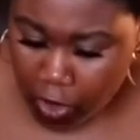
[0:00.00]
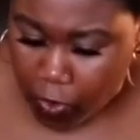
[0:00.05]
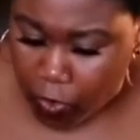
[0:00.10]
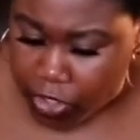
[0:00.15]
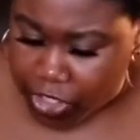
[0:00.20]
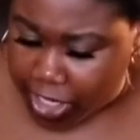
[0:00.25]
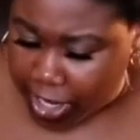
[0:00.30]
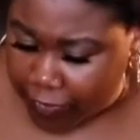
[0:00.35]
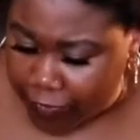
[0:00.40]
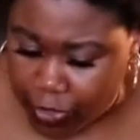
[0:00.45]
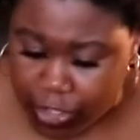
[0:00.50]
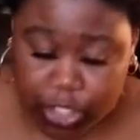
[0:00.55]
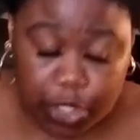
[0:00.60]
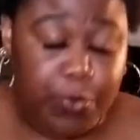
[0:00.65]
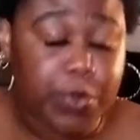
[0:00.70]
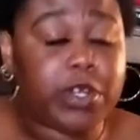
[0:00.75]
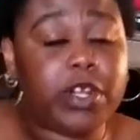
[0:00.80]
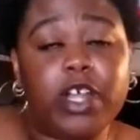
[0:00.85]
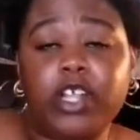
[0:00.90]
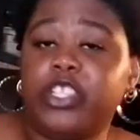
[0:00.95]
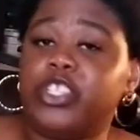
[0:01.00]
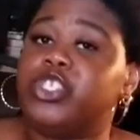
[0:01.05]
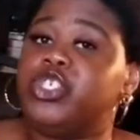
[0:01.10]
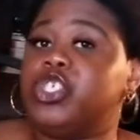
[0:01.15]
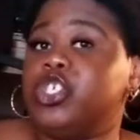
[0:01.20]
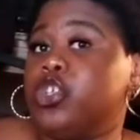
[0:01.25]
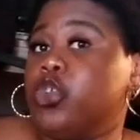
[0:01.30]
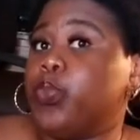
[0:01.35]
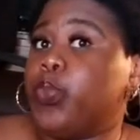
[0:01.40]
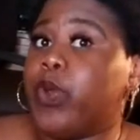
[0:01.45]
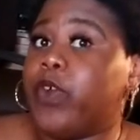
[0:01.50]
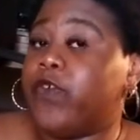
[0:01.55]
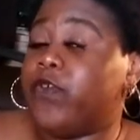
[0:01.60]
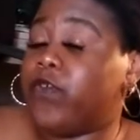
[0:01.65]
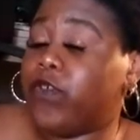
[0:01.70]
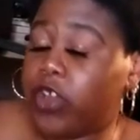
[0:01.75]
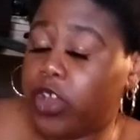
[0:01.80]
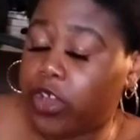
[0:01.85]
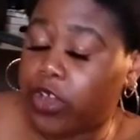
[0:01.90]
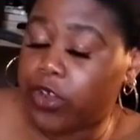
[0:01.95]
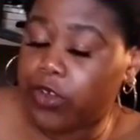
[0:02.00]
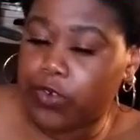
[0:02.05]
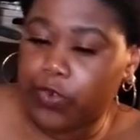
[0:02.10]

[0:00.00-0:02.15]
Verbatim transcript: whichever terminology you prefer.